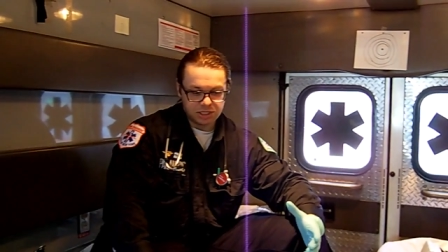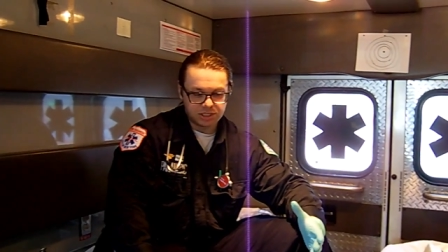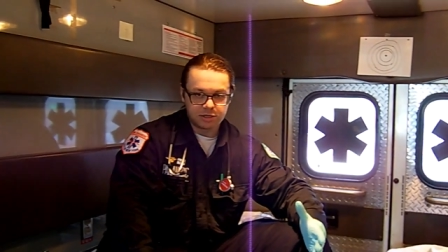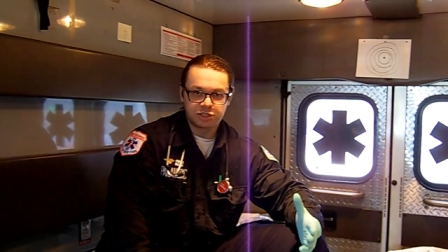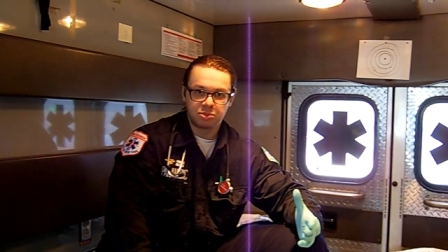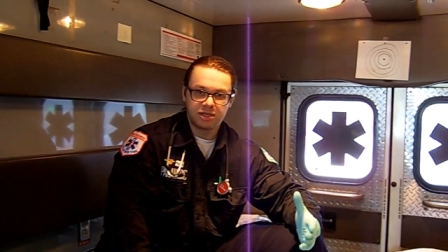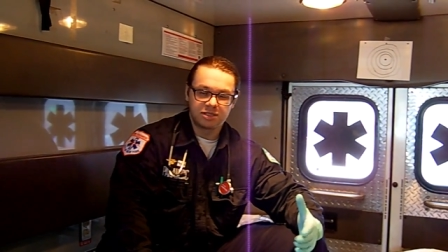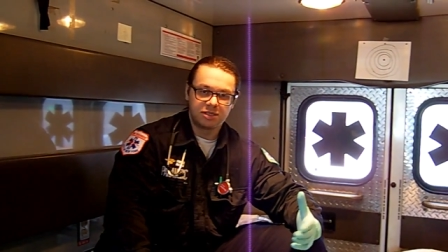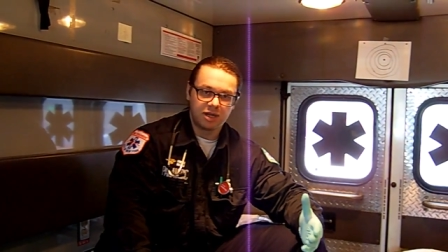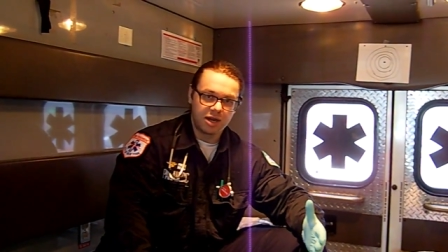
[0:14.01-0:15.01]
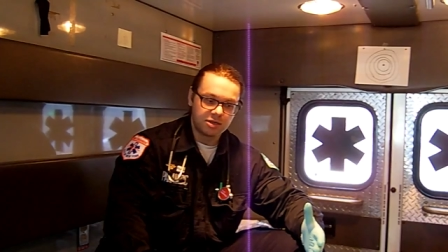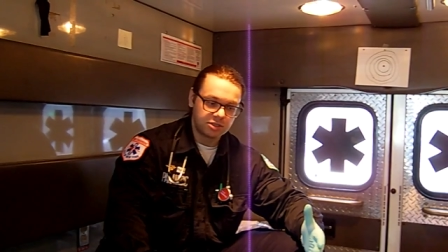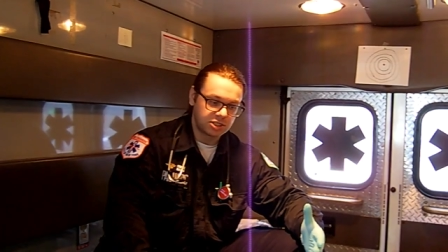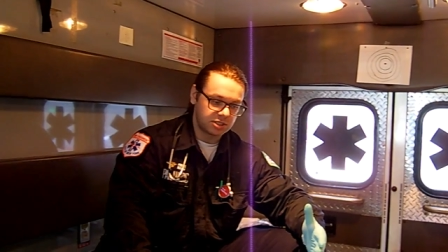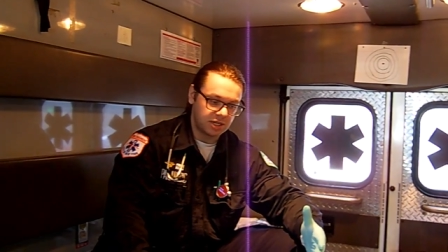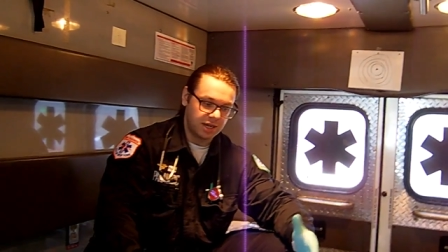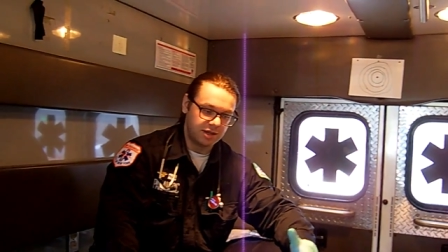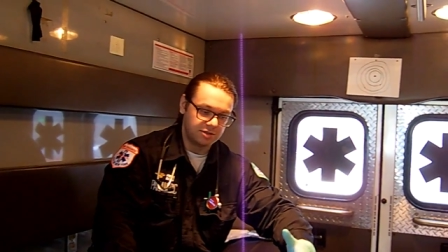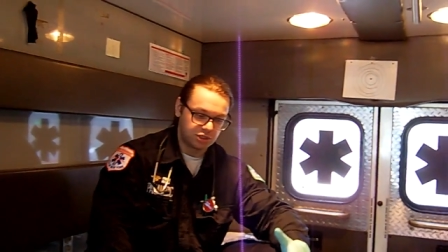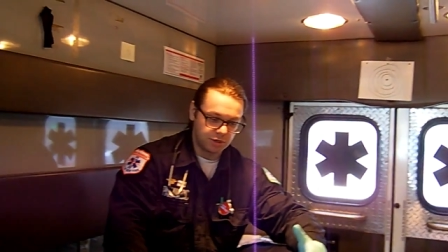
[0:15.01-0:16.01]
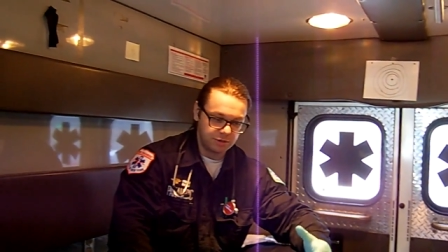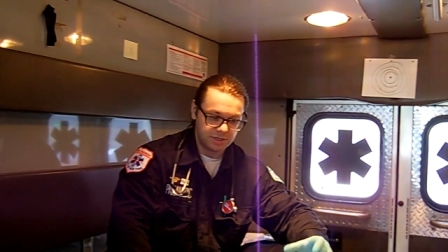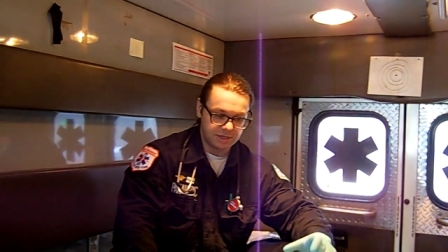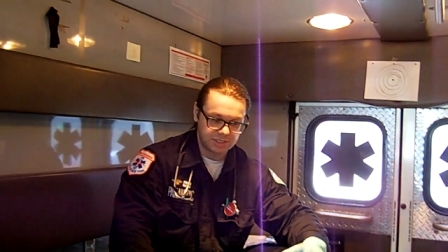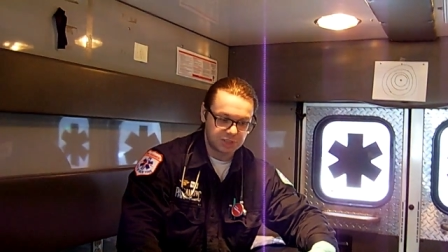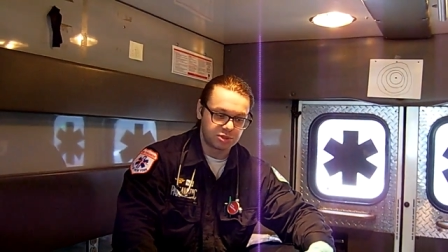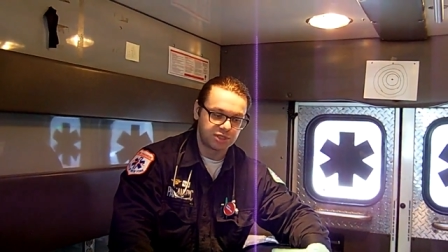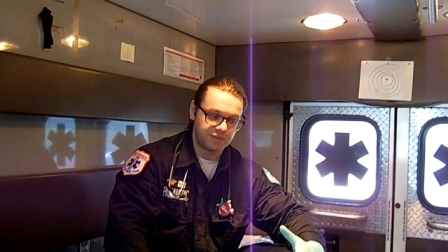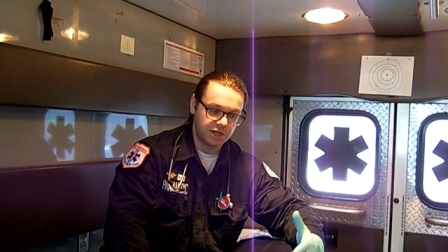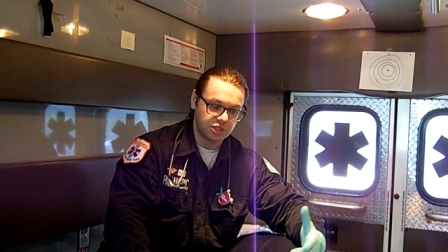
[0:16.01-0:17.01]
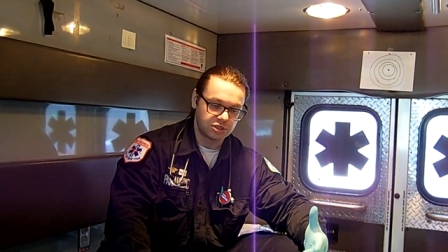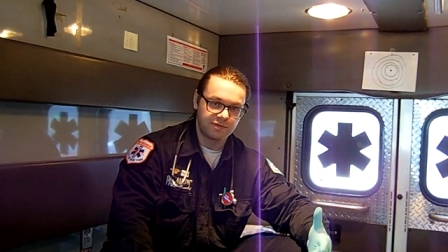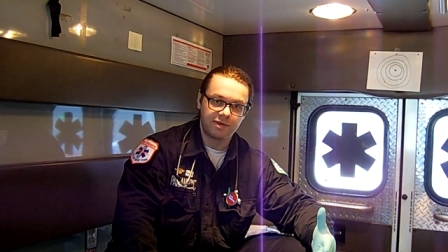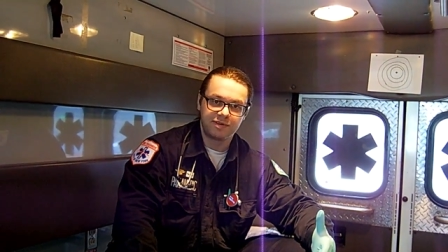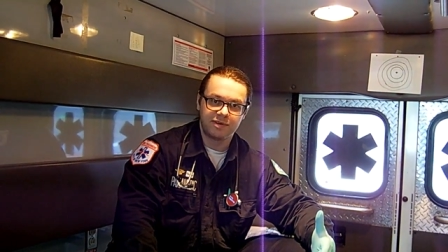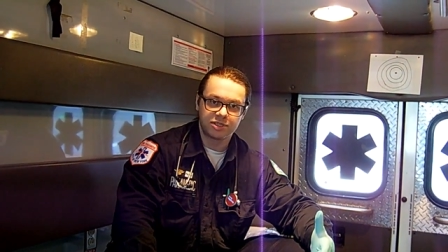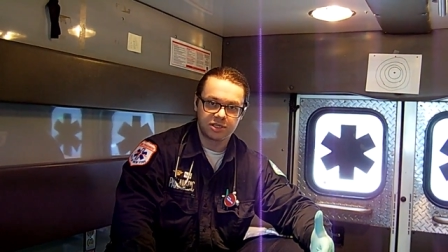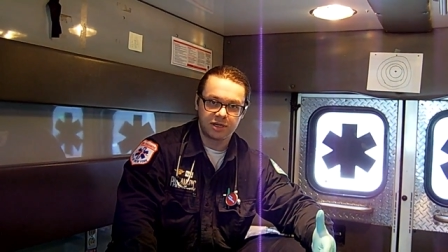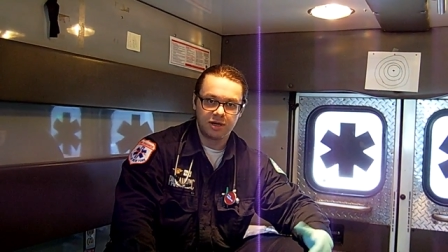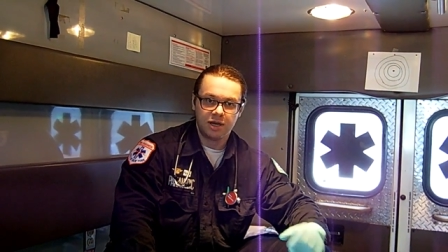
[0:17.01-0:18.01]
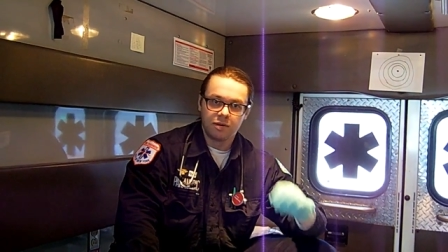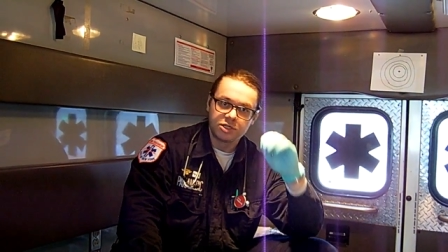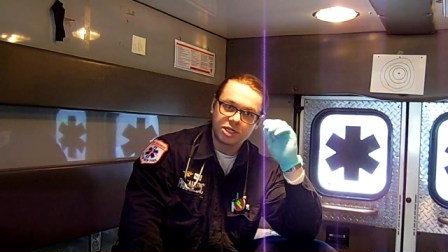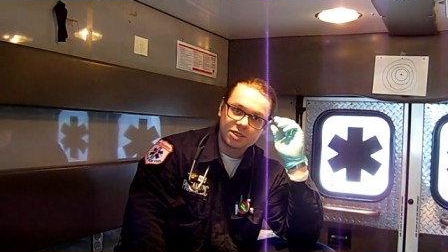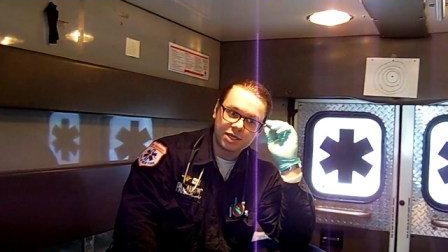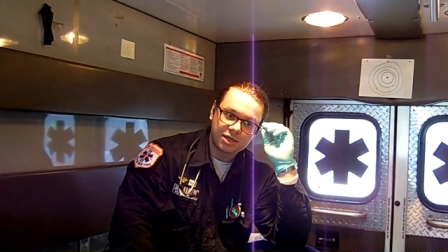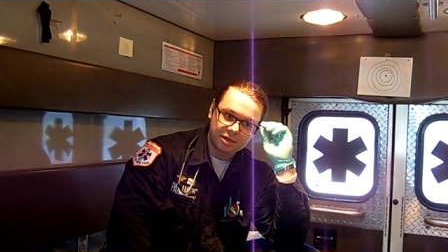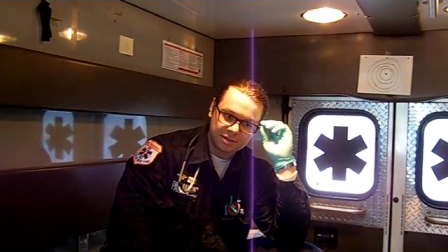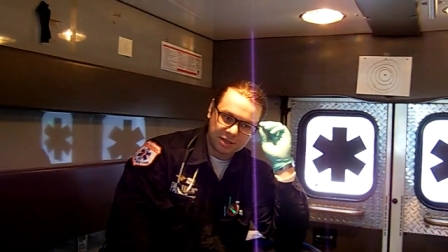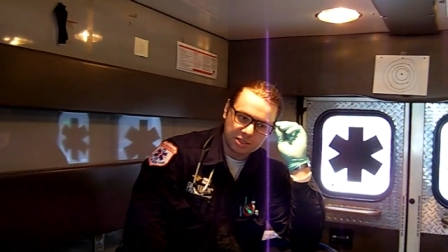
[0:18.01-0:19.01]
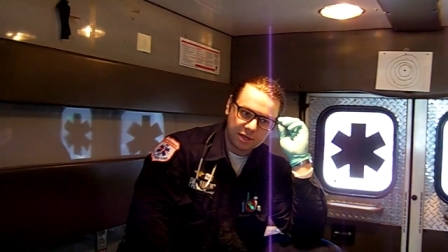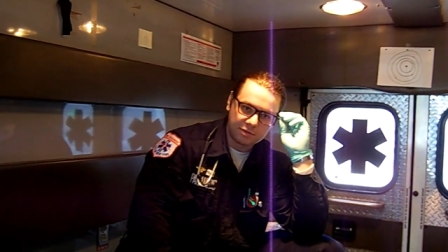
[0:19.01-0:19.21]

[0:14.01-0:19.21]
start explaining the dials and show you the exact specification of every ventilator, which I think does not